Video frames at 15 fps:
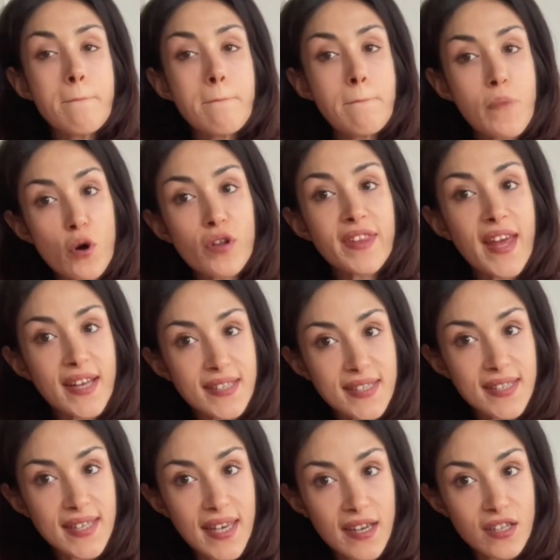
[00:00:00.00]
book that
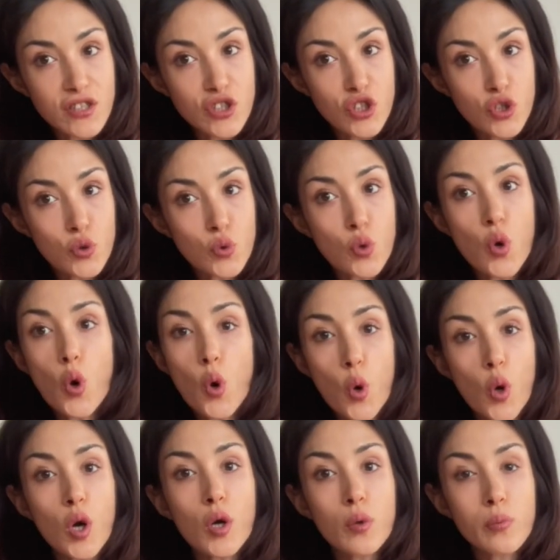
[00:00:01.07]
scared you
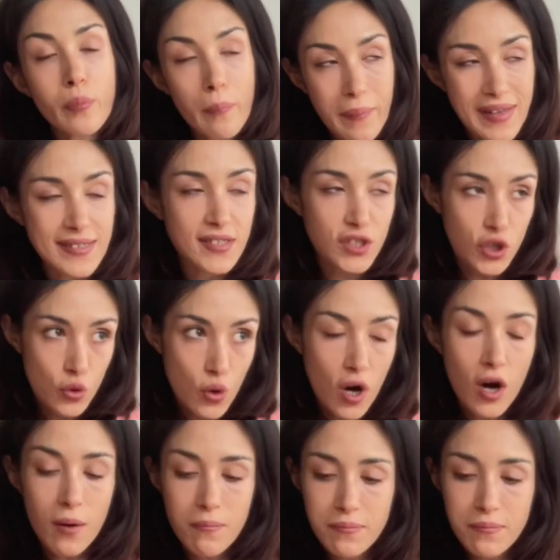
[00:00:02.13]
or messed you up.